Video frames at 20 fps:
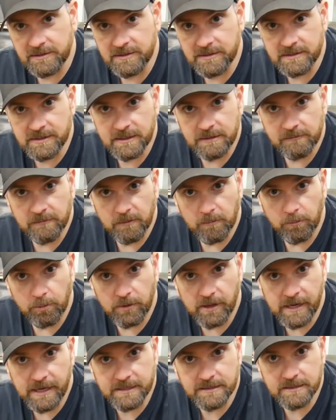instead of a
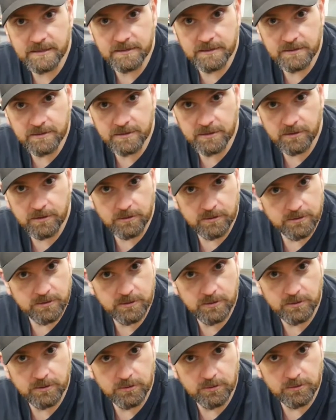brass insert
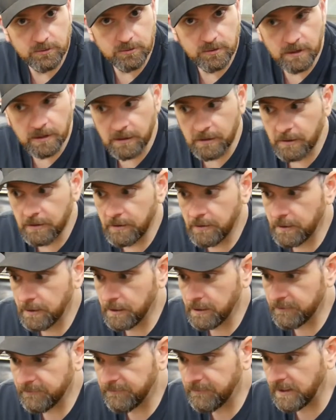to
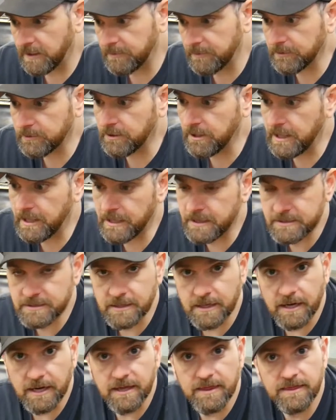fiberglass.
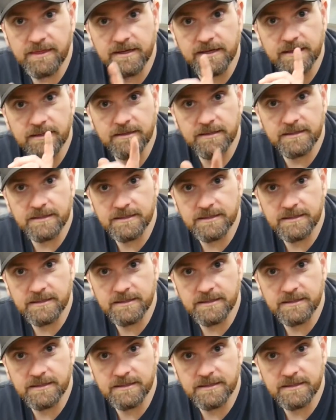I think the